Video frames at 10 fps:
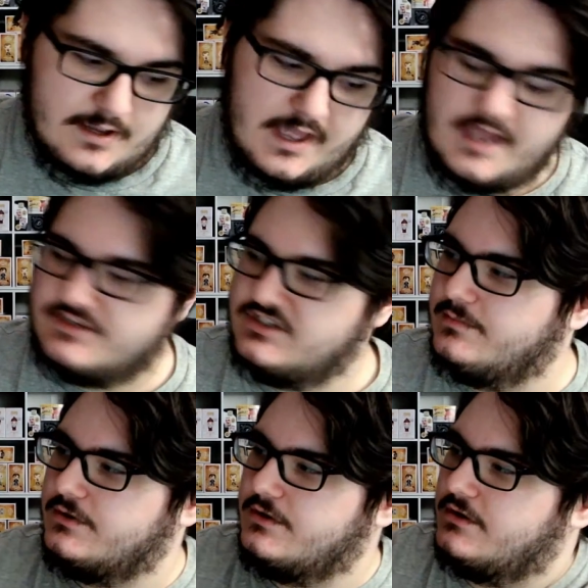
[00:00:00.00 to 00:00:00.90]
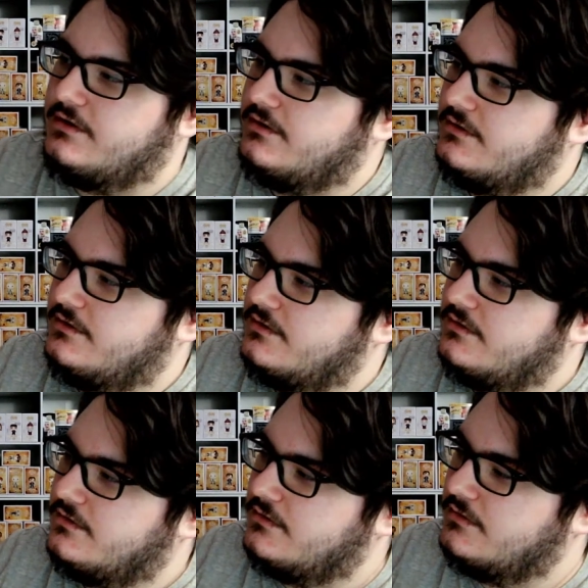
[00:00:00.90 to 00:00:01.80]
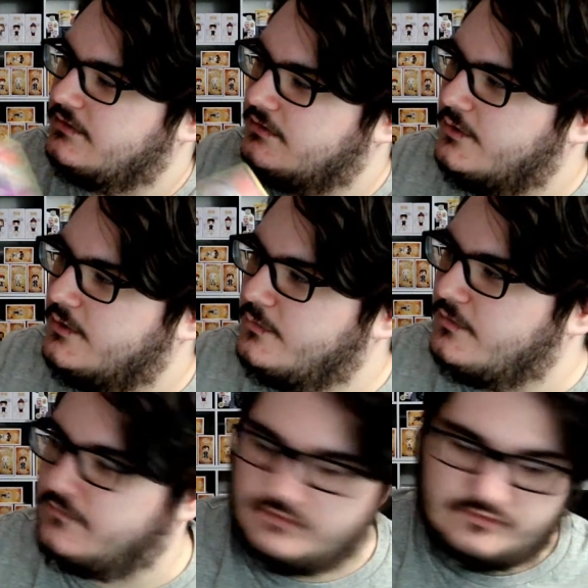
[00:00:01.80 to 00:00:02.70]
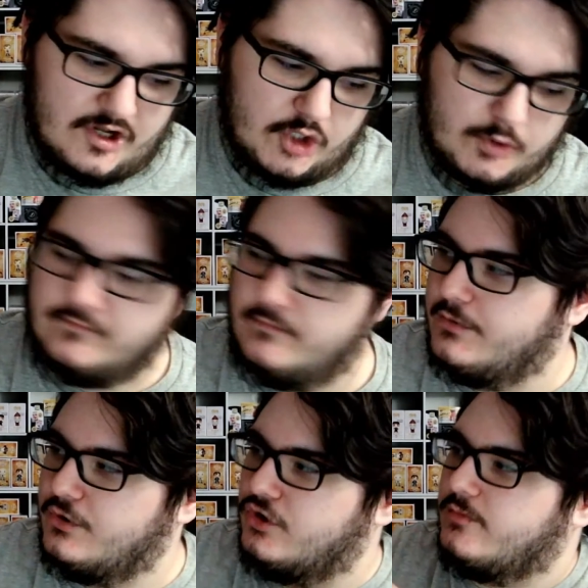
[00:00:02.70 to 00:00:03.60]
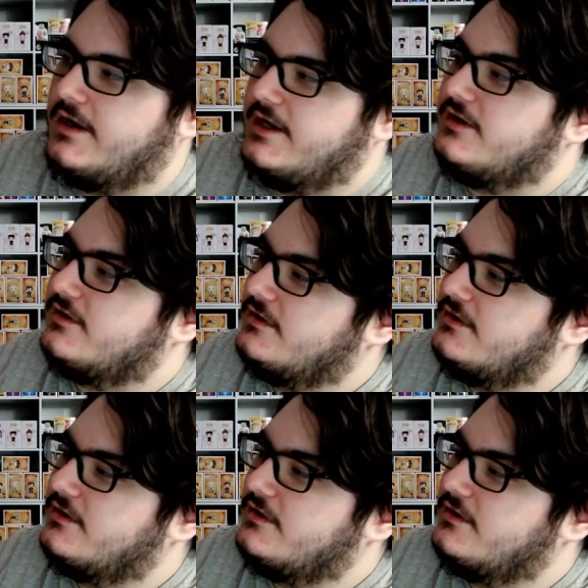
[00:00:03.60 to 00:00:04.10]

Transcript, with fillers: Espurr, Reverse Hollow of a Bergmite.